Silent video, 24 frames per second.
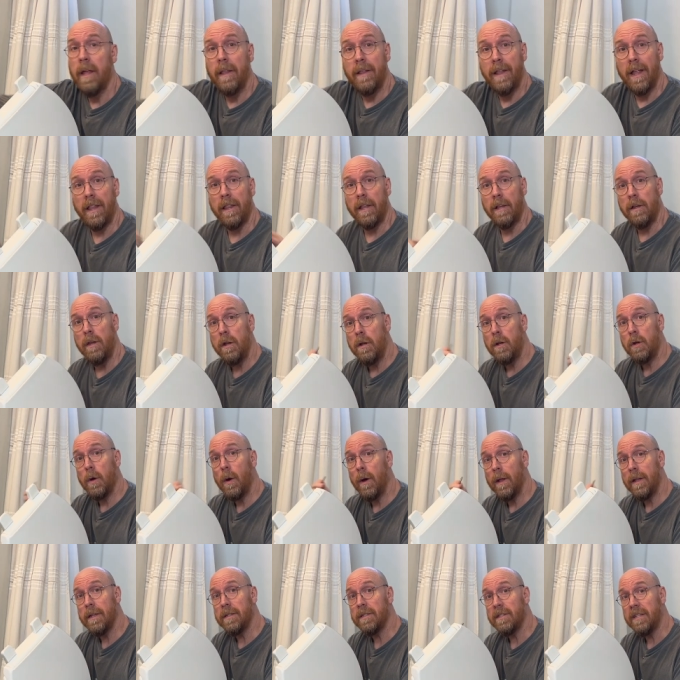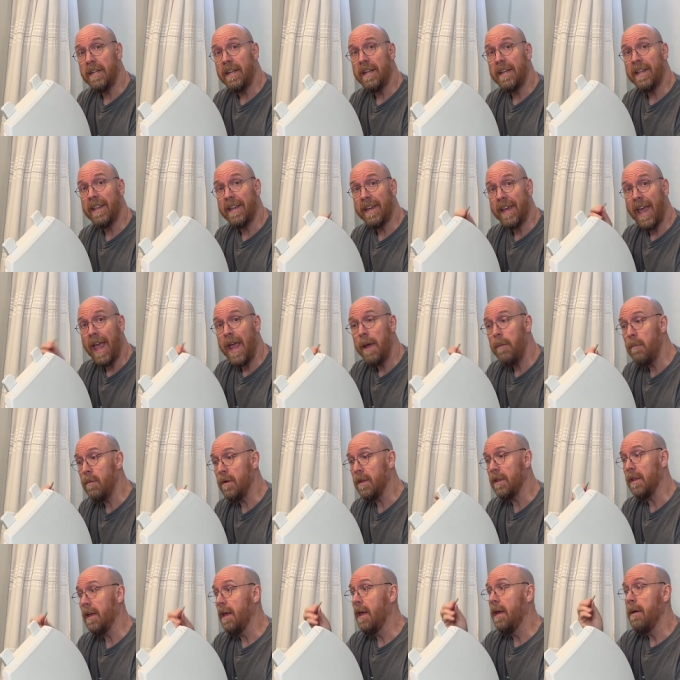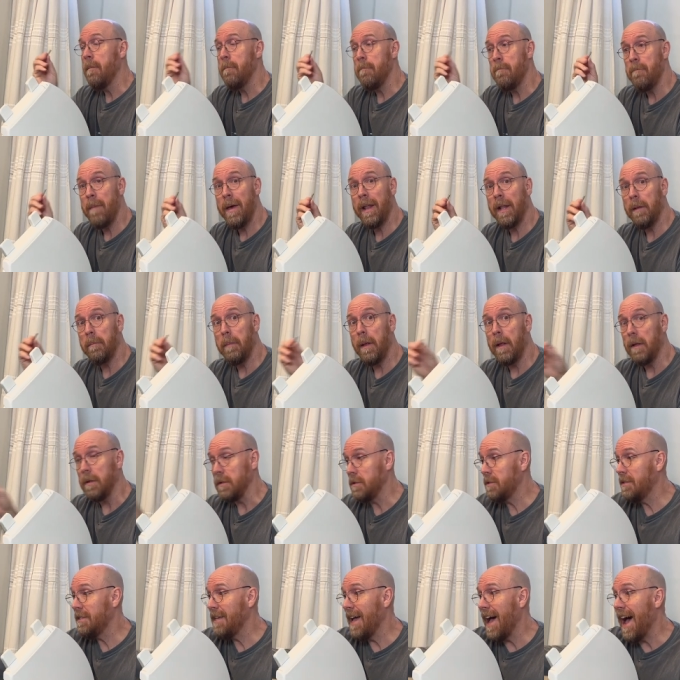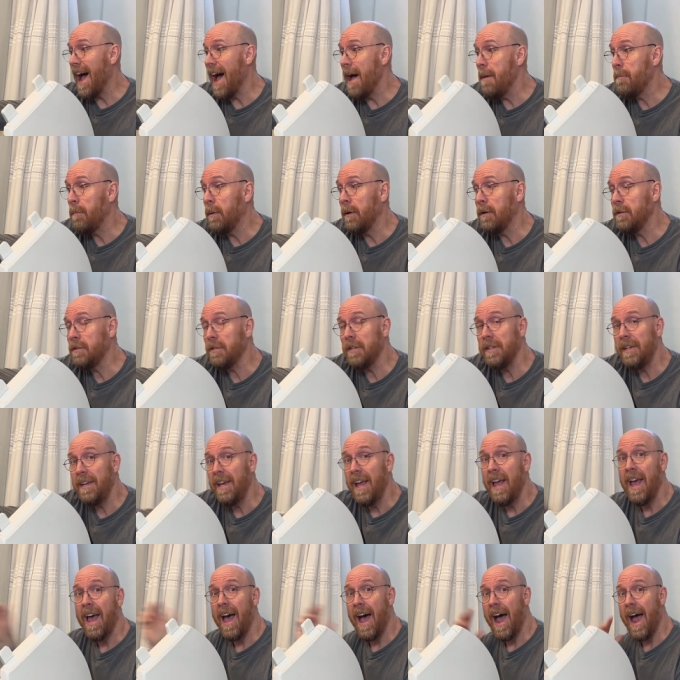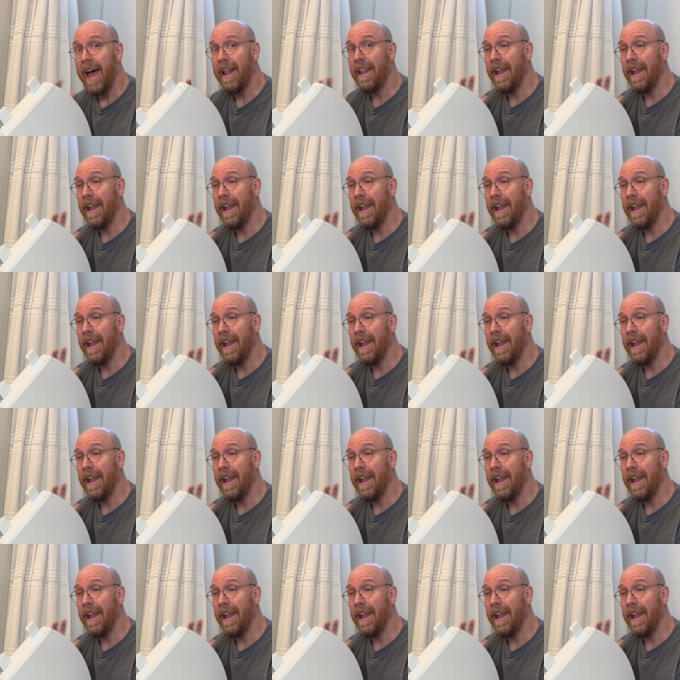Now the new toilet seat came with metal bolts Personally, I